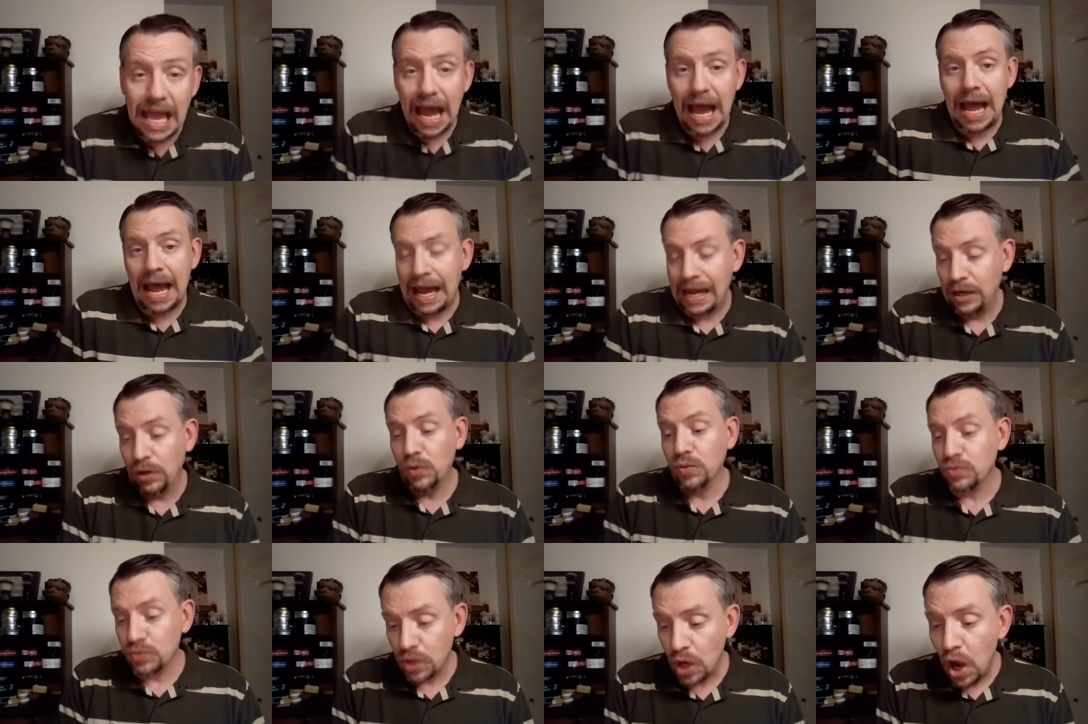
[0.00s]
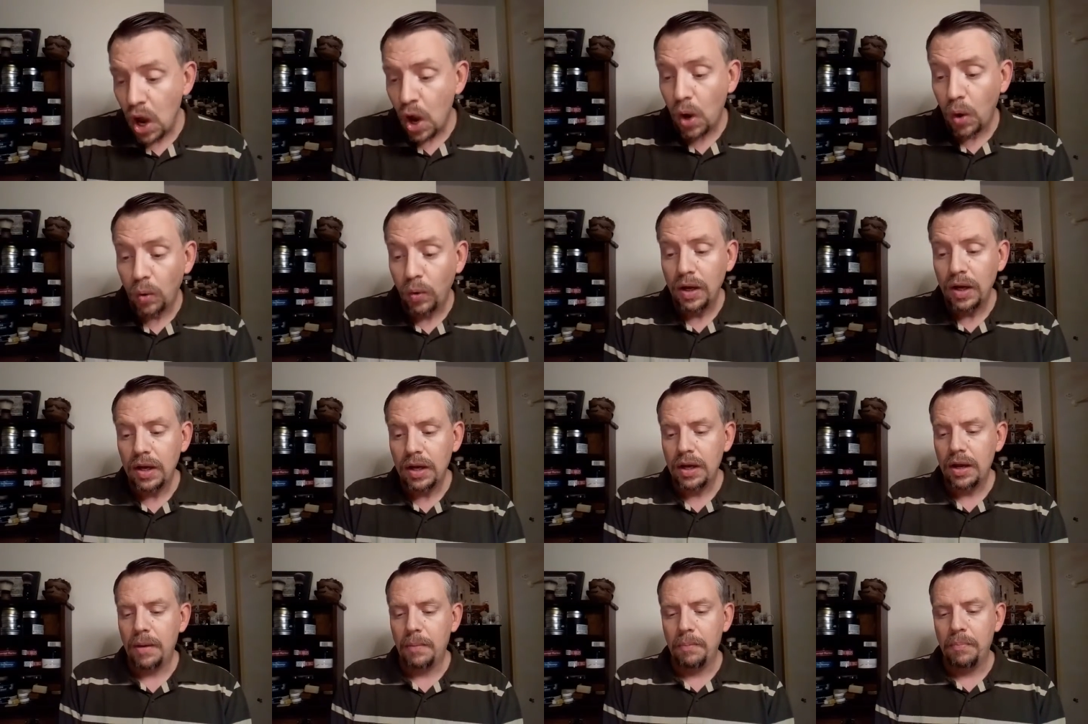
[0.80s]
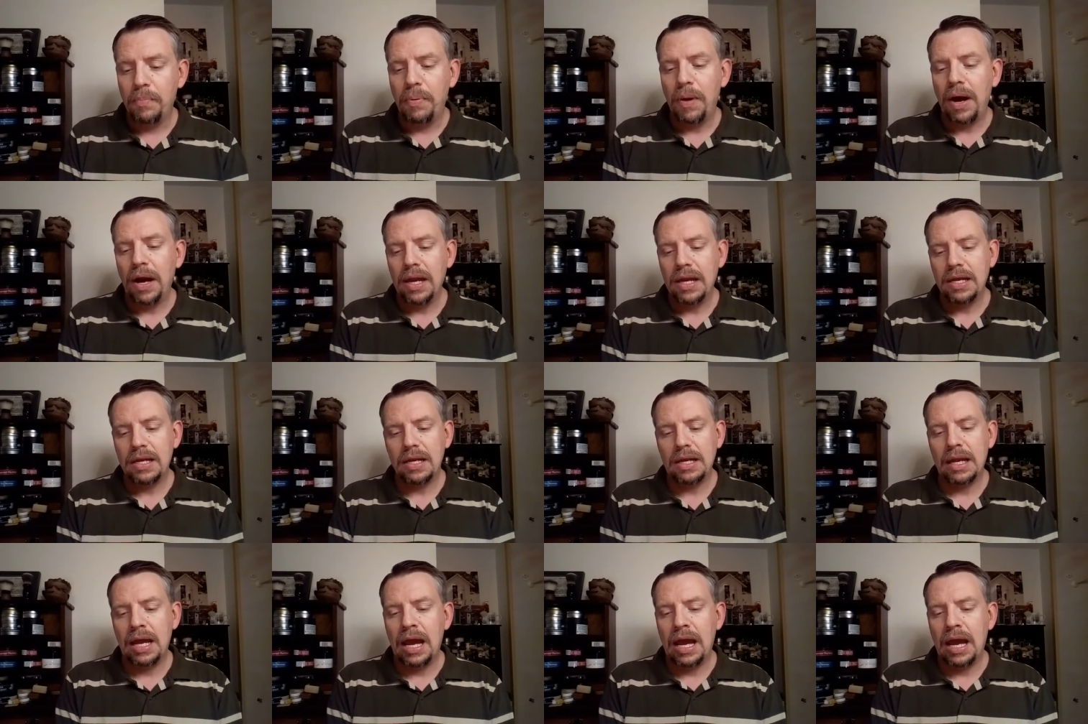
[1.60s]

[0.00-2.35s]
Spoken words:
I don't know, but